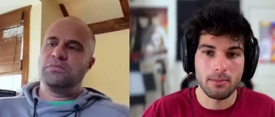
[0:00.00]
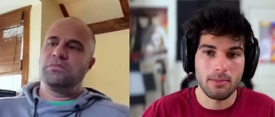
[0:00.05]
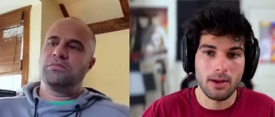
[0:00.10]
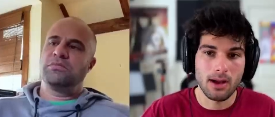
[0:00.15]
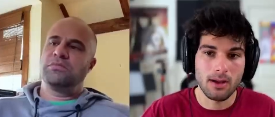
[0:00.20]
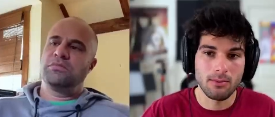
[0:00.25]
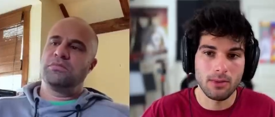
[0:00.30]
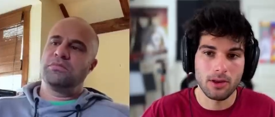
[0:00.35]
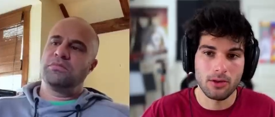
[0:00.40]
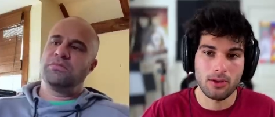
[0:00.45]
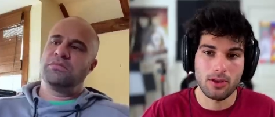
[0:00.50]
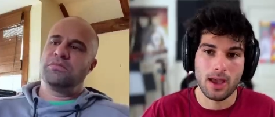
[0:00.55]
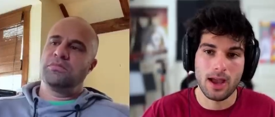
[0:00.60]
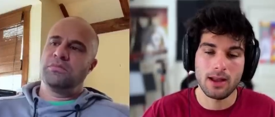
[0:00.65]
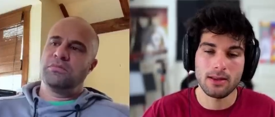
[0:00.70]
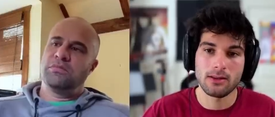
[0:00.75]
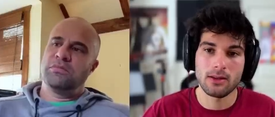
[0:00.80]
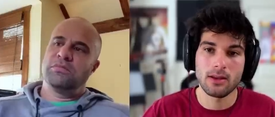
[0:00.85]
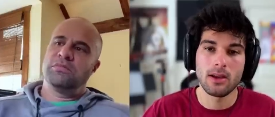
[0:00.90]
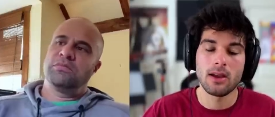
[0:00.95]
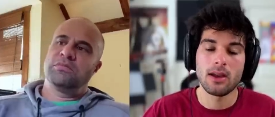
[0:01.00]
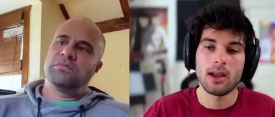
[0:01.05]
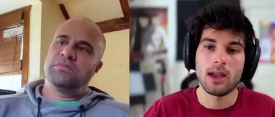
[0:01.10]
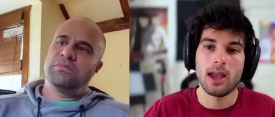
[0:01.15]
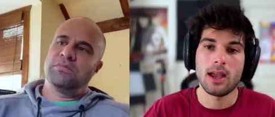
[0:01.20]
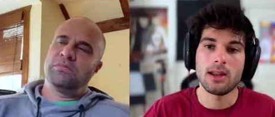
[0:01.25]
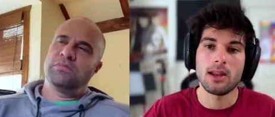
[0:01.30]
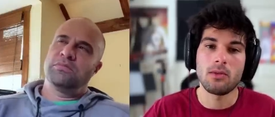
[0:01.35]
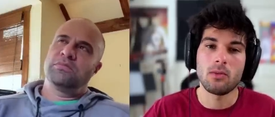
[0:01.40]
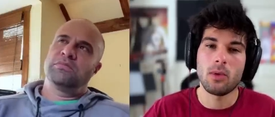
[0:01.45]
Speaker 1: publish that?
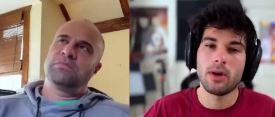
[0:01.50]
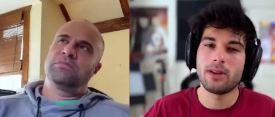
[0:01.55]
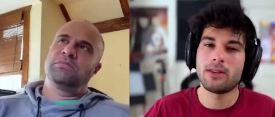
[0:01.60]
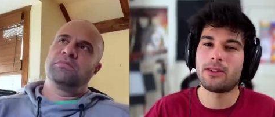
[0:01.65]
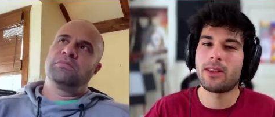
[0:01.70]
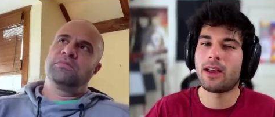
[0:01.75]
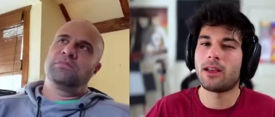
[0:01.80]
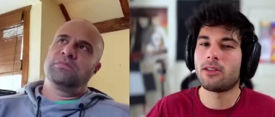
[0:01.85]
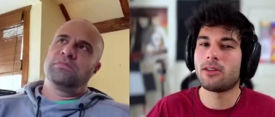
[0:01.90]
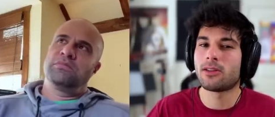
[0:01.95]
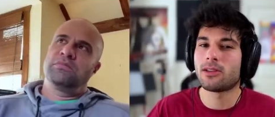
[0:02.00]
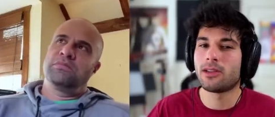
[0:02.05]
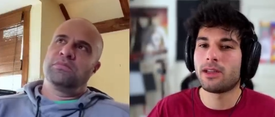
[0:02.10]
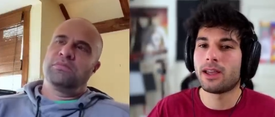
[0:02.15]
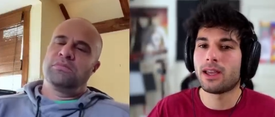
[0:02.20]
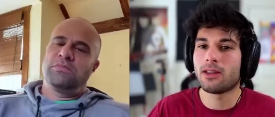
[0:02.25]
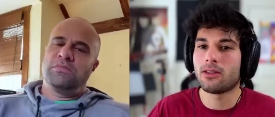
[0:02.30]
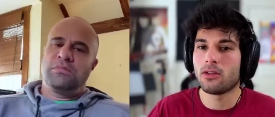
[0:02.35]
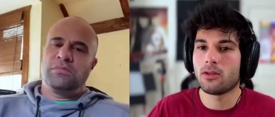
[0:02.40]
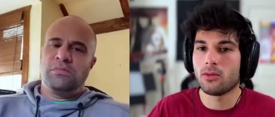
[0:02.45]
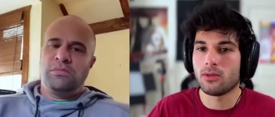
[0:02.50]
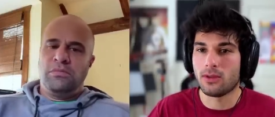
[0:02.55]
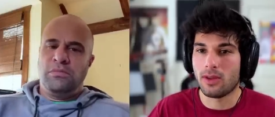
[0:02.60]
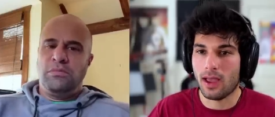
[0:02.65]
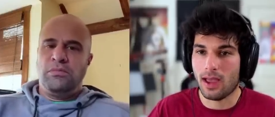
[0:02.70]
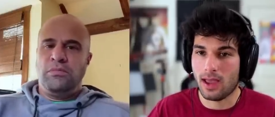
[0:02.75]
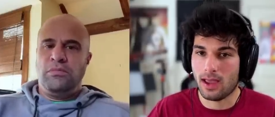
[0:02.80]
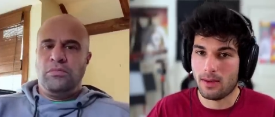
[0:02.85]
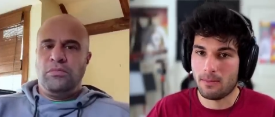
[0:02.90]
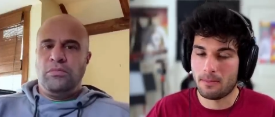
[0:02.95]
And then what does that look like
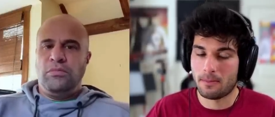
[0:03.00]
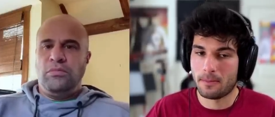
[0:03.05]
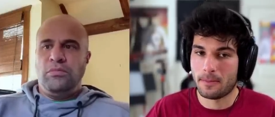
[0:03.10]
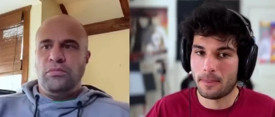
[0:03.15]
today?